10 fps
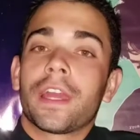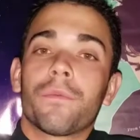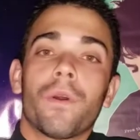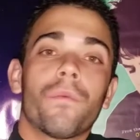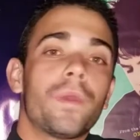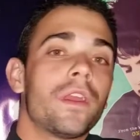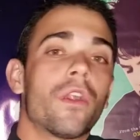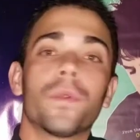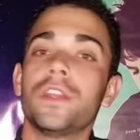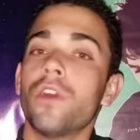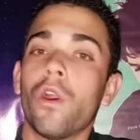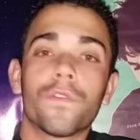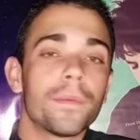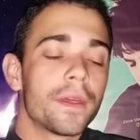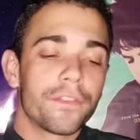like what we already know
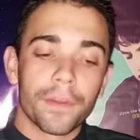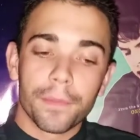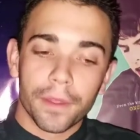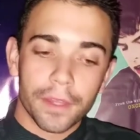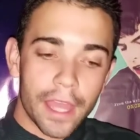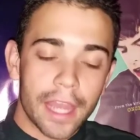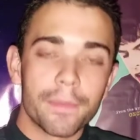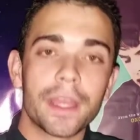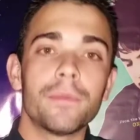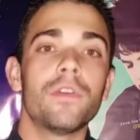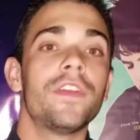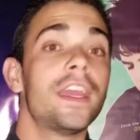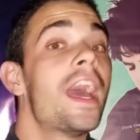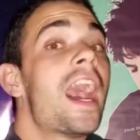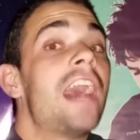from the from the animated
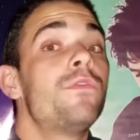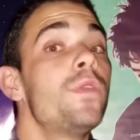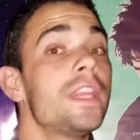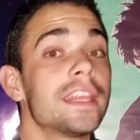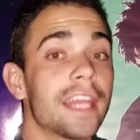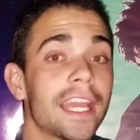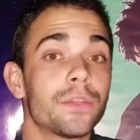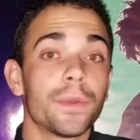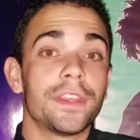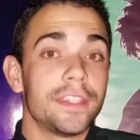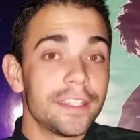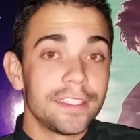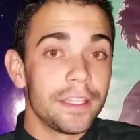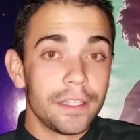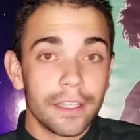movie. I really liked what the
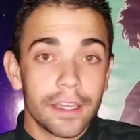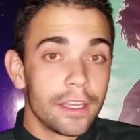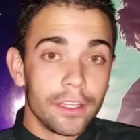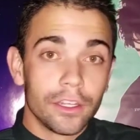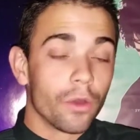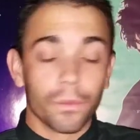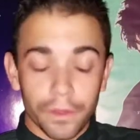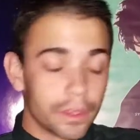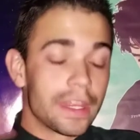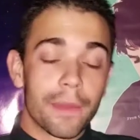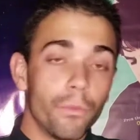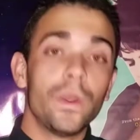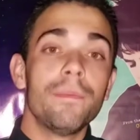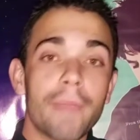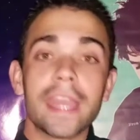Disney, you know, them
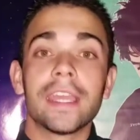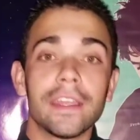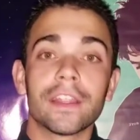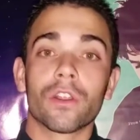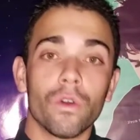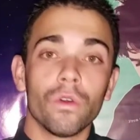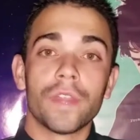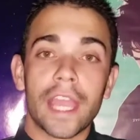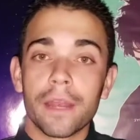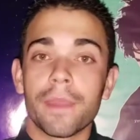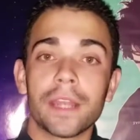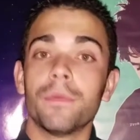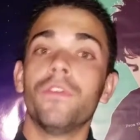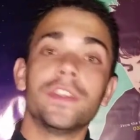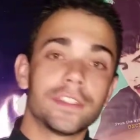remaking their old
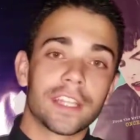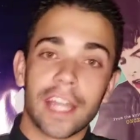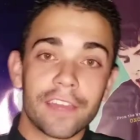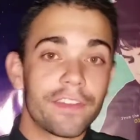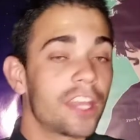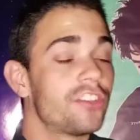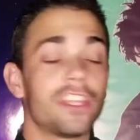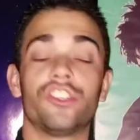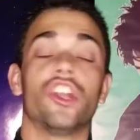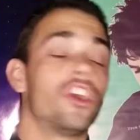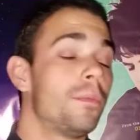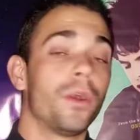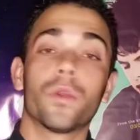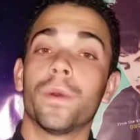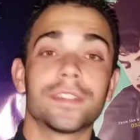animated movies into live action. The Jungle
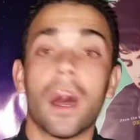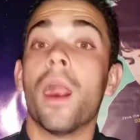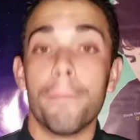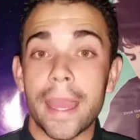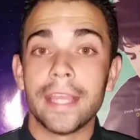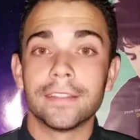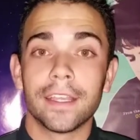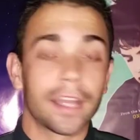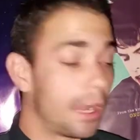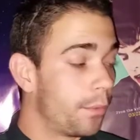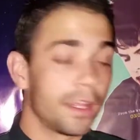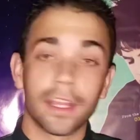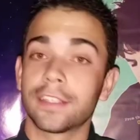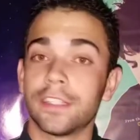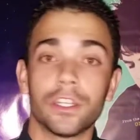Book was amazing. I really
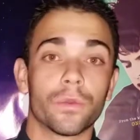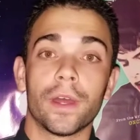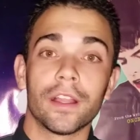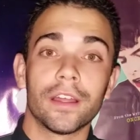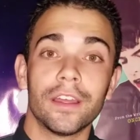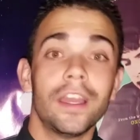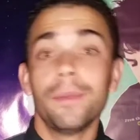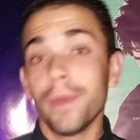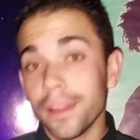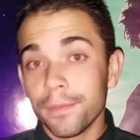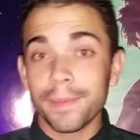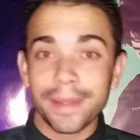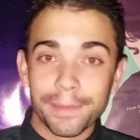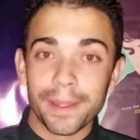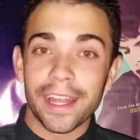liked Cinderella. Male-
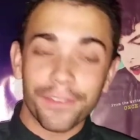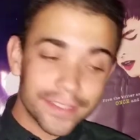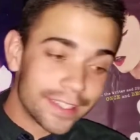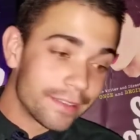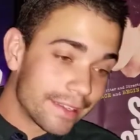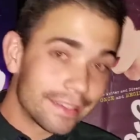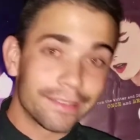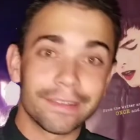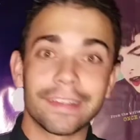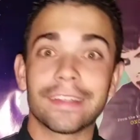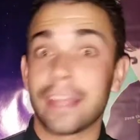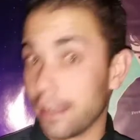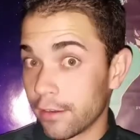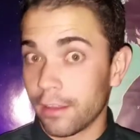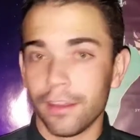Maleficent, I didn't really like that
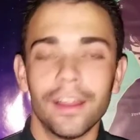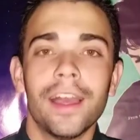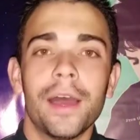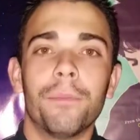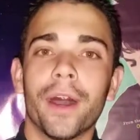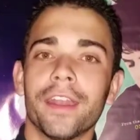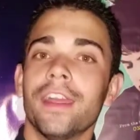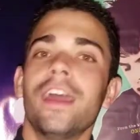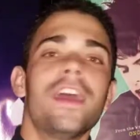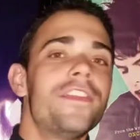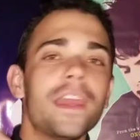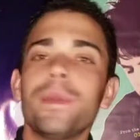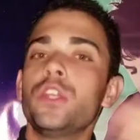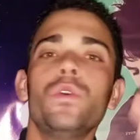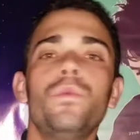at all. But They've
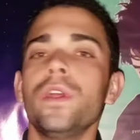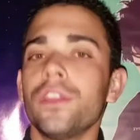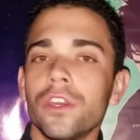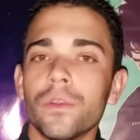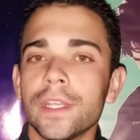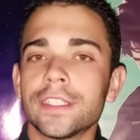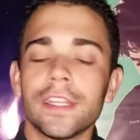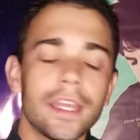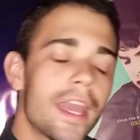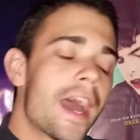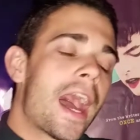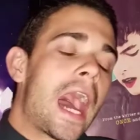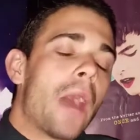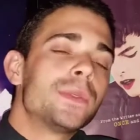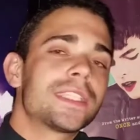been doing really good recently.
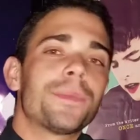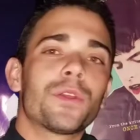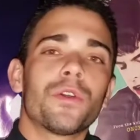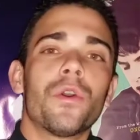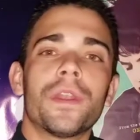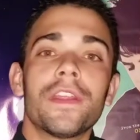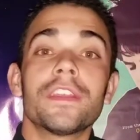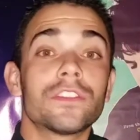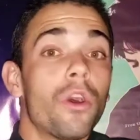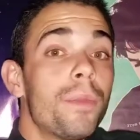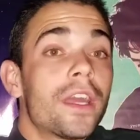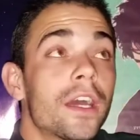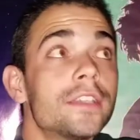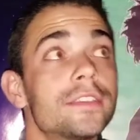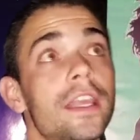I was skeptical going in this though
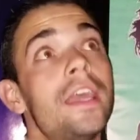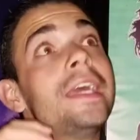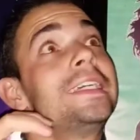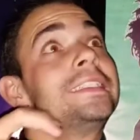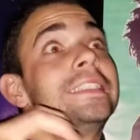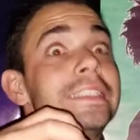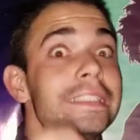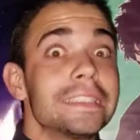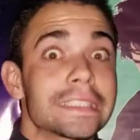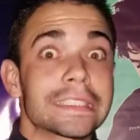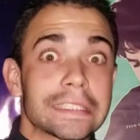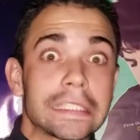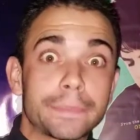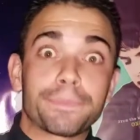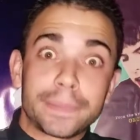because this is
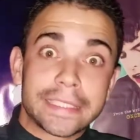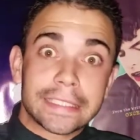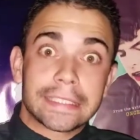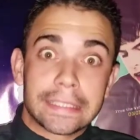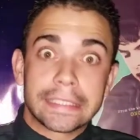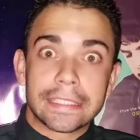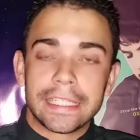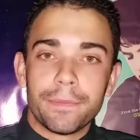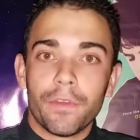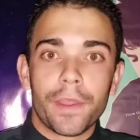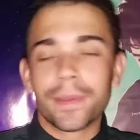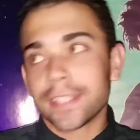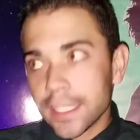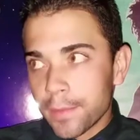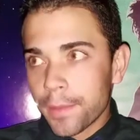the best Disney movie
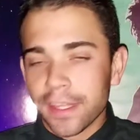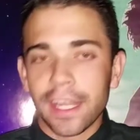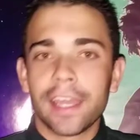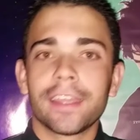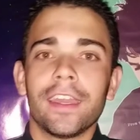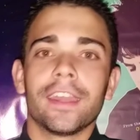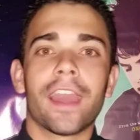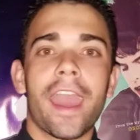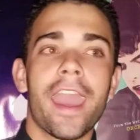besides maybe The Lion King